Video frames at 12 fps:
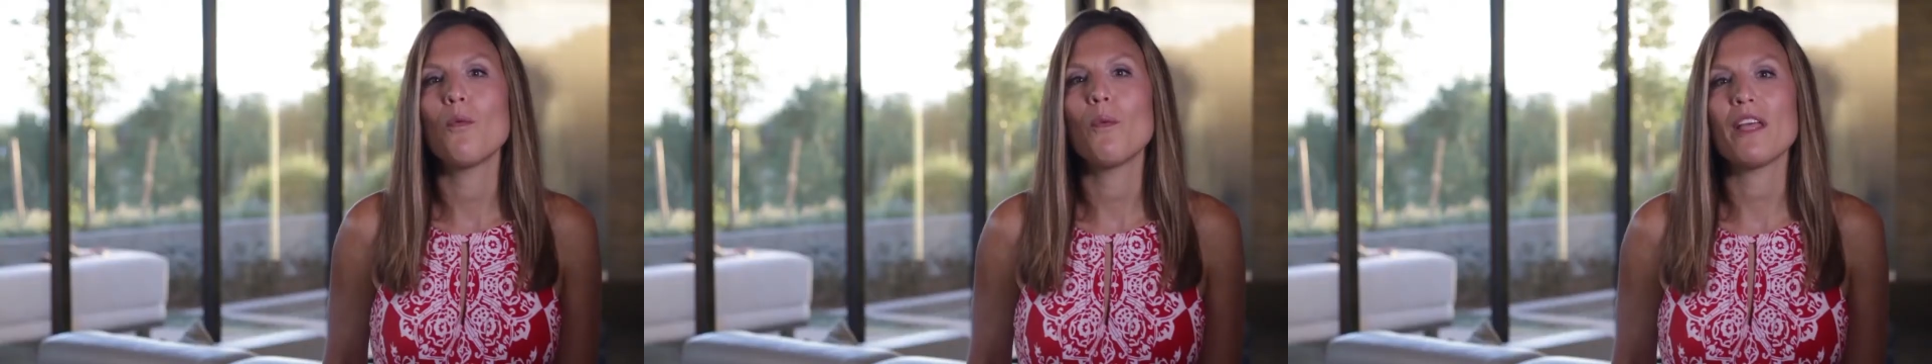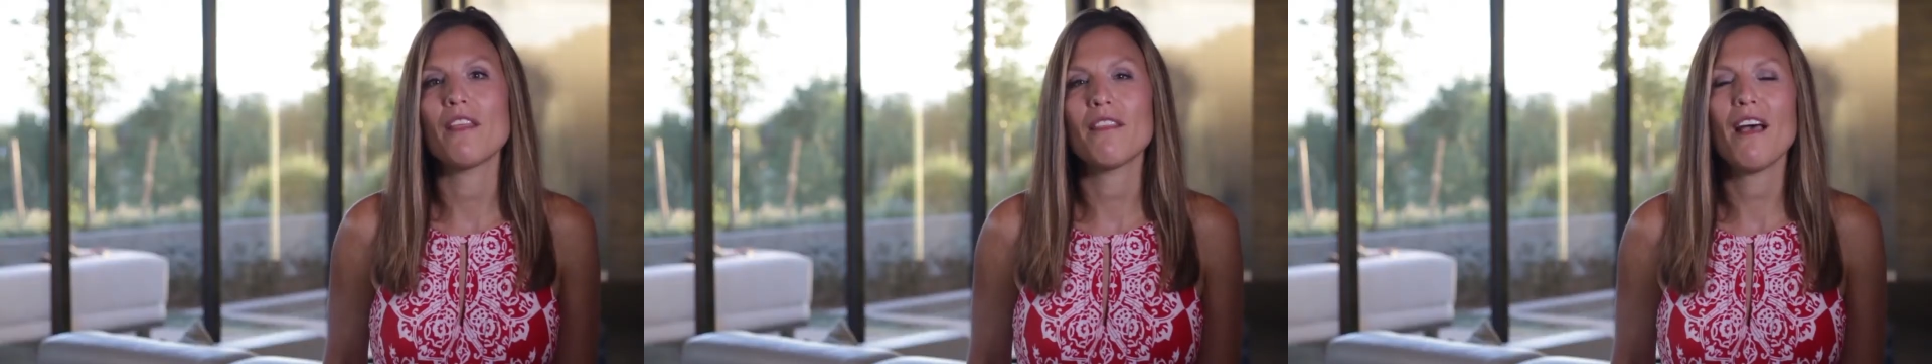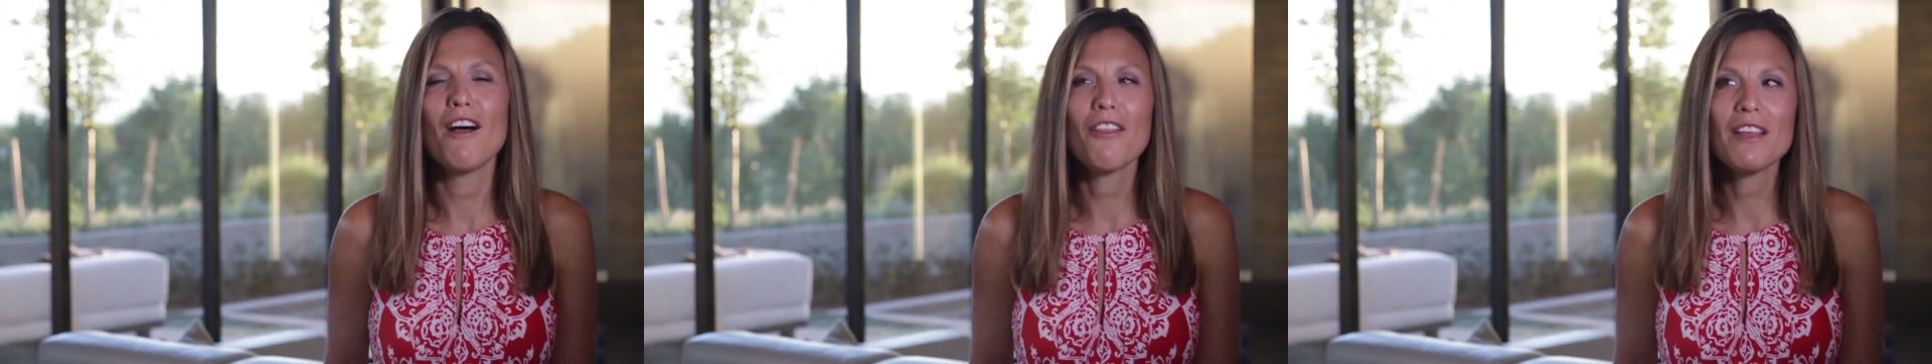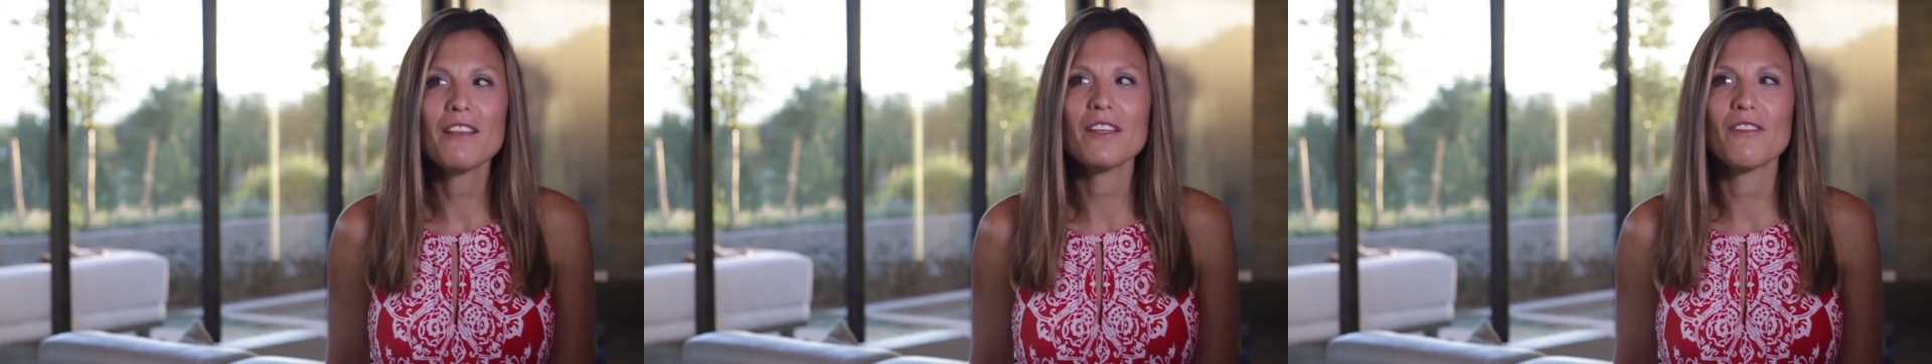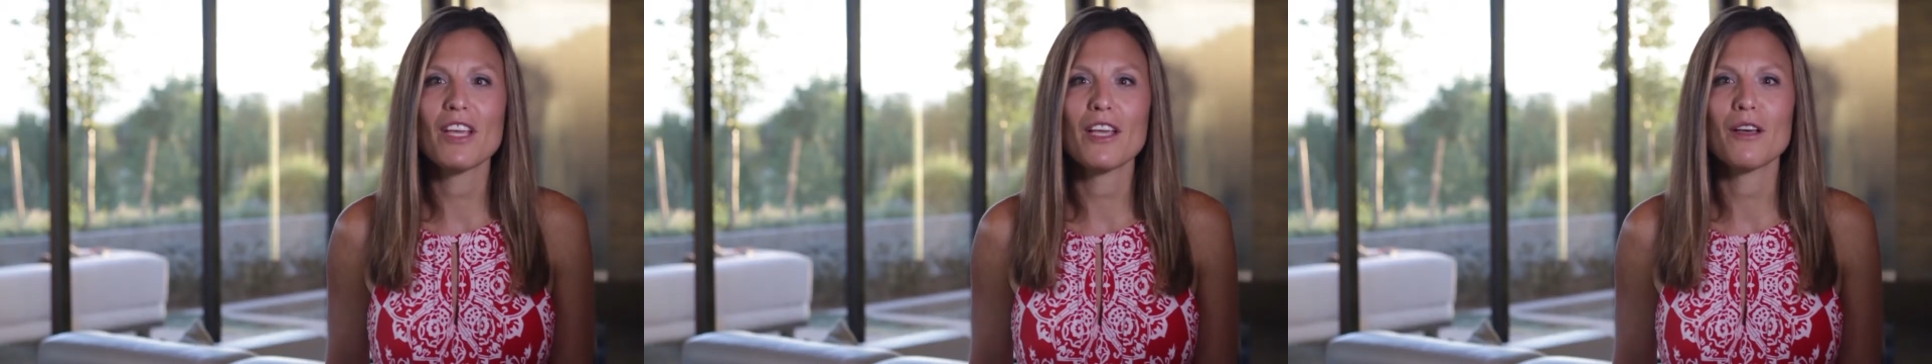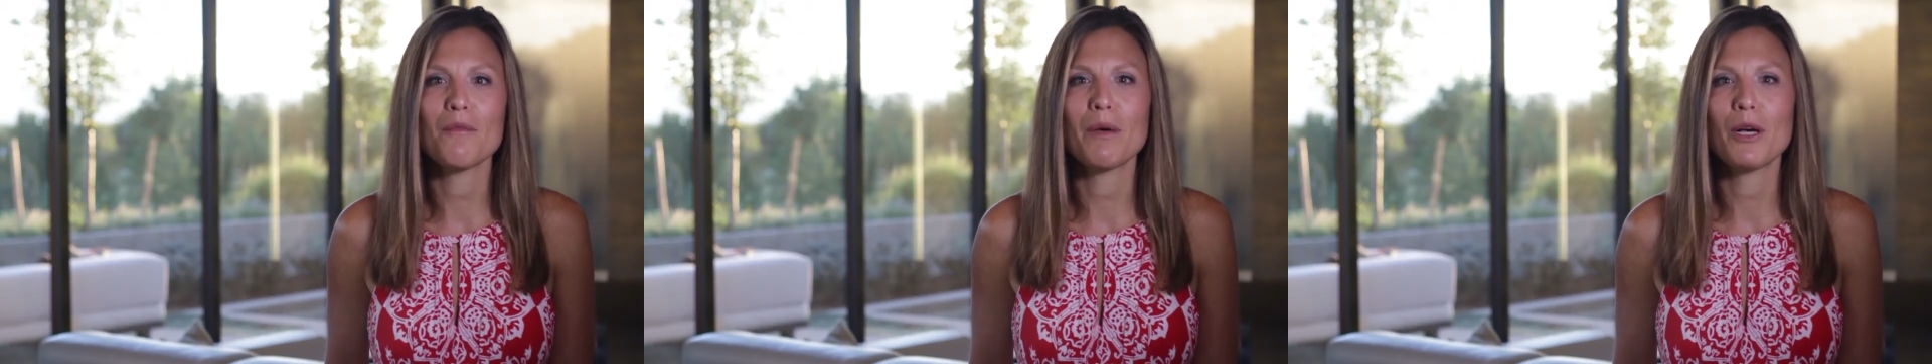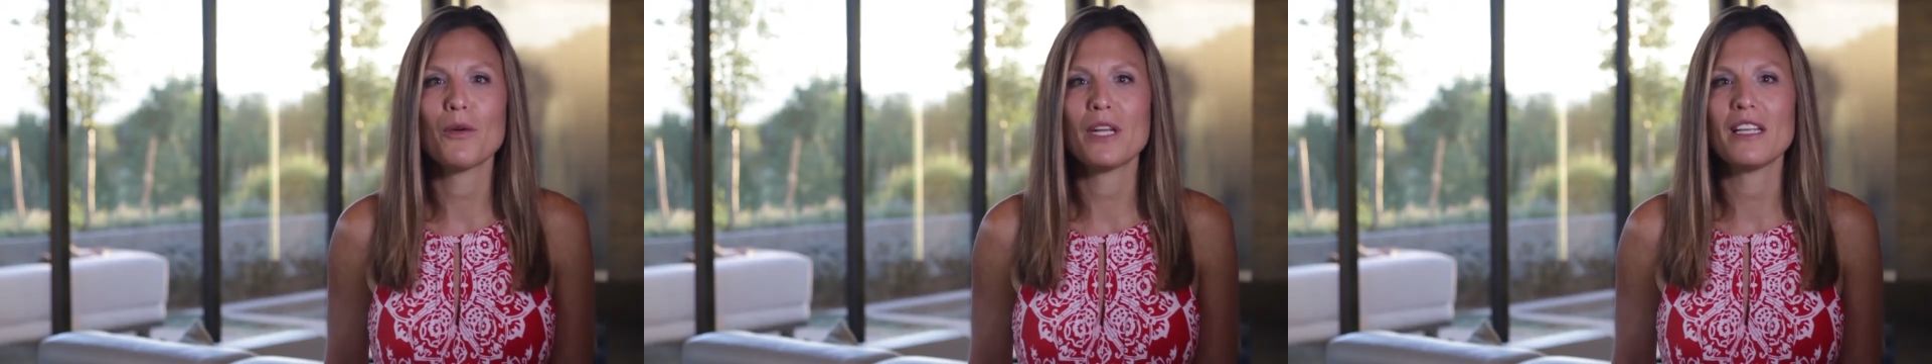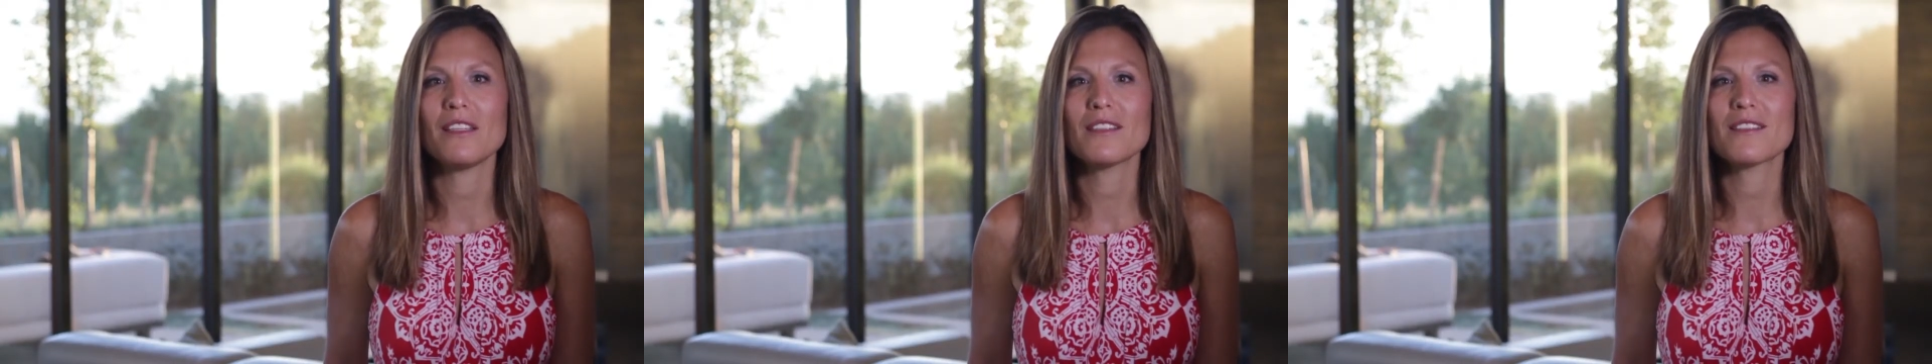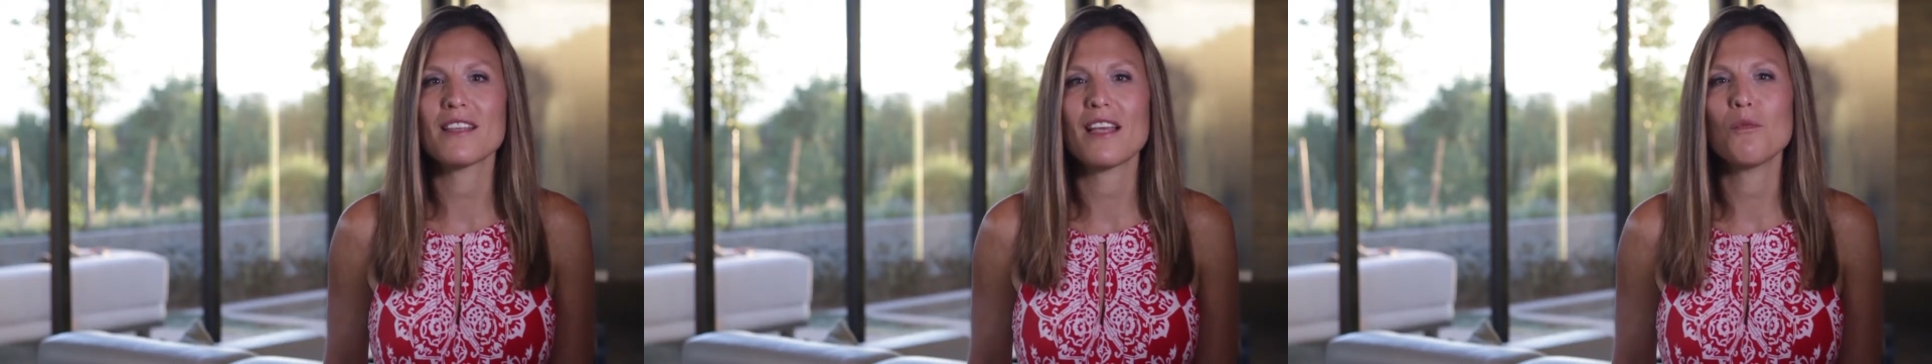with healthy living components.